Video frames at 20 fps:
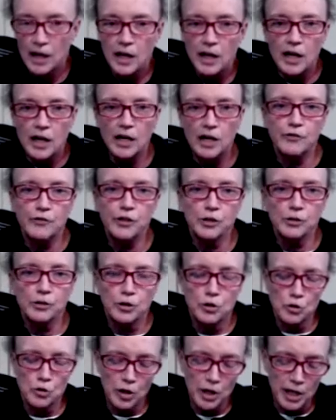And if you're
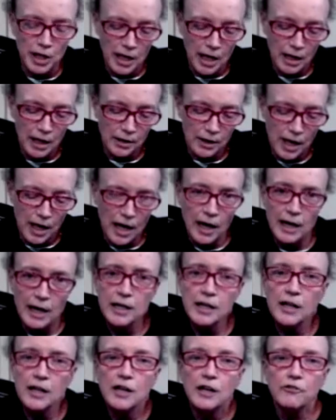Googling
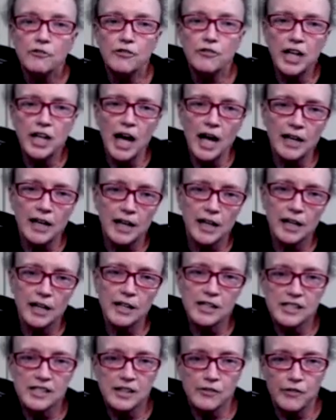online, VIN
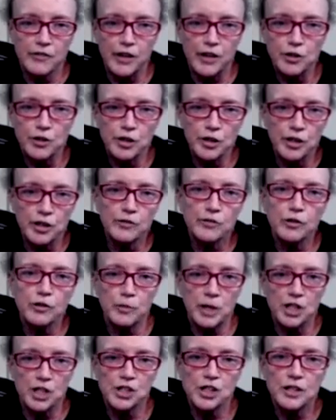is the Veterinary
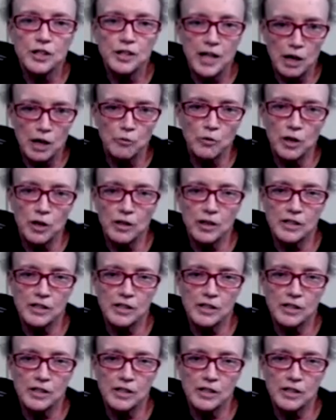Information Network.